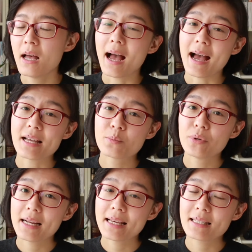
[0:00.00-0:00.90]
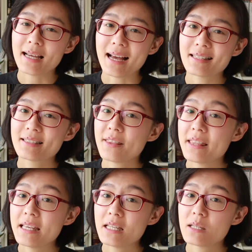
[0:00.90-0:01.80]
As brilliant as
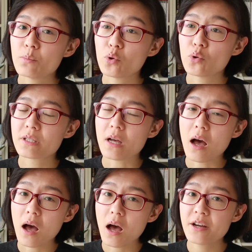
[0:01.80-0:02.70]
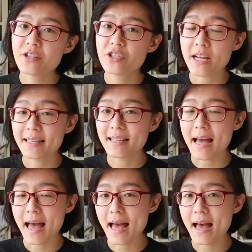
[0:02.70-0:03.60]
these books are, Jane
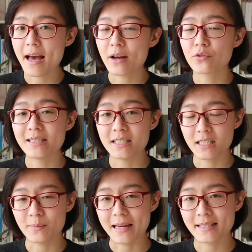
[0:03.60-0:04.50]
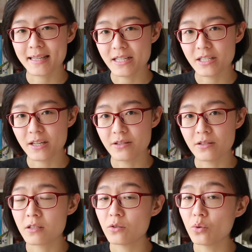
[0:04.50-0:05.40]
Eyre, Great
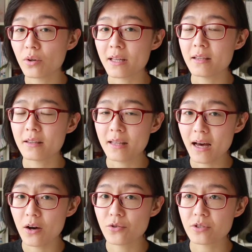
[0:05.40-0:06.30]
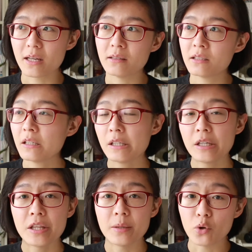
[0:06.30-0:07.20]
Expectations, North and South, and
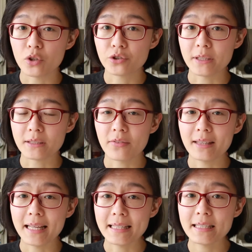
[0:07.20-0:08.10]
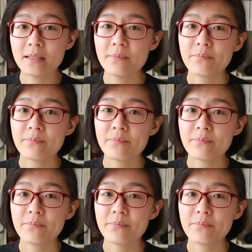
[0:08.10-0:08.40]
The Portrait of a Lady,